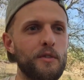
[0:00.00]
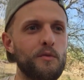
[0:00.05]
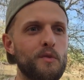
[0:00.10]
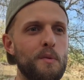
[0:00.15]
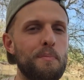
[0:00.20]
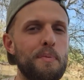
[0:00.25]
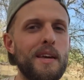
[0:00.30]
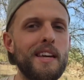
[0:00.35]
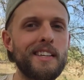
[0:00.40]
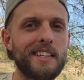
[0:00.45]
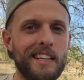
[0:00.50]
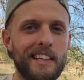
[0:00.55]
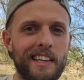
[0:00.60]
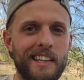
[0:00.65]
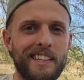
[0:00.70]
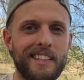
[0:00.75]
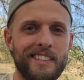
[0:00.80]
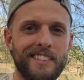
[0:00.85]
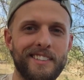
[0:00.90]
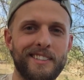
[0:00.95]

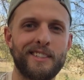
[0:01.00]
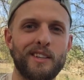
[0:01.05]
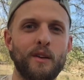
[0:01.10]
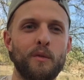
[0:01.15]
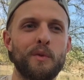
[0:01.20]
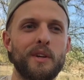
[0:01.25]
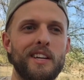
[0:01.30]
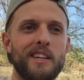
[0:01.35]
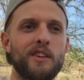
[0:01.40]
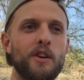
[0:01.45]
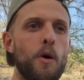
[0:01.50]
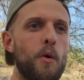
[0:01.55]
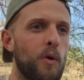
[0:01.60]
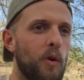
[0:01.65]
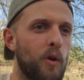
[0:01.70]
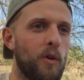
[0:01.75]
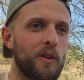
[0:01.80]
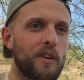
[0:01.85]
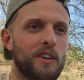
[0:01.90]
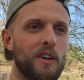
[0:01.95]
repeatedly until we can no
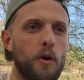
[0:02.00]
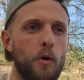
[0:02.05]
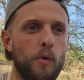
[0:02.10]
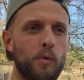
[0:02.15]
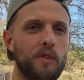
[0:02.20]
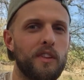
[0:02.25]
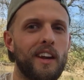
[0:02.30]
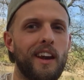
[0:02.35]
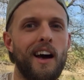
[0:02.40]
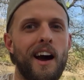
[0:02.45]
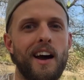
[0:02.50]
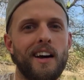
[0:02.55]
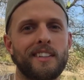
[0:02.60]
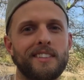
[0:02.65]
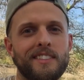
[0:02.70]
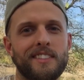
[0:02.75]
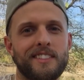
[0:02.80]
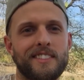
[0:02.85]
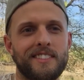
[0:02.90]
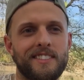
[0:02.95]
longer hold the
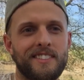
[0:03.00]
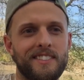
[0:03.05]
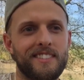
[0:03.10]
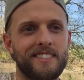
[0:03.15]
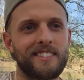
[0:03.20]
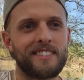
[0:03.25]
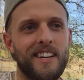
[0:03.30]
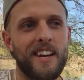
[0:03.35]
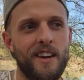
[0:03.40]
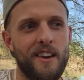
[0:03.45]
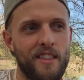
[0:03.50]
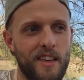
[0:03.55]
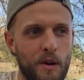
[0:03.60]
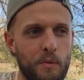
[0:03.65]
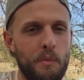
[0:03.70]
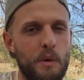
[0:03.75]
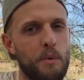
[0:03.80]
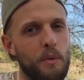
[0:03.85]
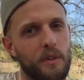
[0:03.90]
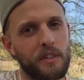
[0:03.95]
lines, and
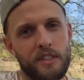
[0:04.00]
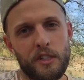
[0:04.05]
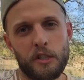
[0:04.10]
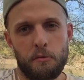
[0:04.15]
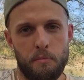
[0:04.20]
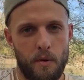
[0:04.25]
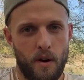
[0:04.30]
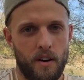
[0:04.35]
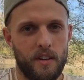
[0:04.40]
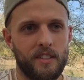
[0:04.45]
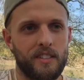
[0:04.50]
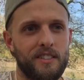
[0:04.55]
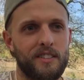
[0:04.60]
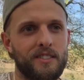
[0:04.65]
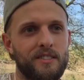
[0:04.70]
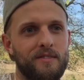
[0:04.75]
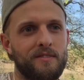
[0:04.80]
then we will disperse,